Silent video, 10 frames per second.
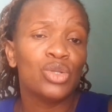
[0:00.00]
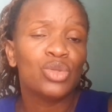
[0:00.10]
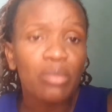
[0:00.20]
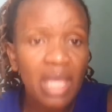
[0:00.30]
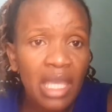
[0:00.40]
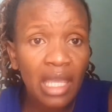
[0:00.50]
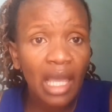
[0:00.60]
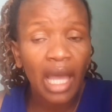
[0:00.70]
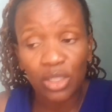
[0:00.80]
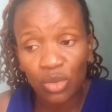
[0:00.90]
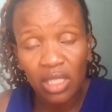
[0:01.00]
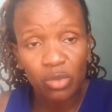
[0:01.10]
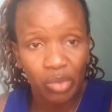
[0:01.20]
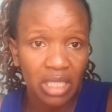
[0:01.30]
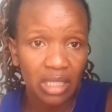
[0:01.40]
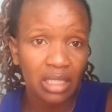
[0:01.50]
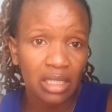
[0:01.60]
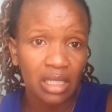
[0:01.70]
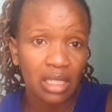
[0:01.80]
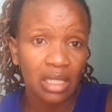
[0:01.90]
to me and to this patient
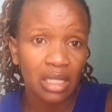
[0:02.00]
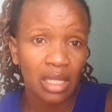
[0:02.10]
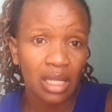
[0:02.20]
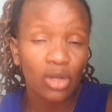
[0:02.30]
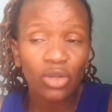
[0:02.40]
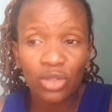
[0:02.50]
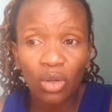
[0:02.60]
not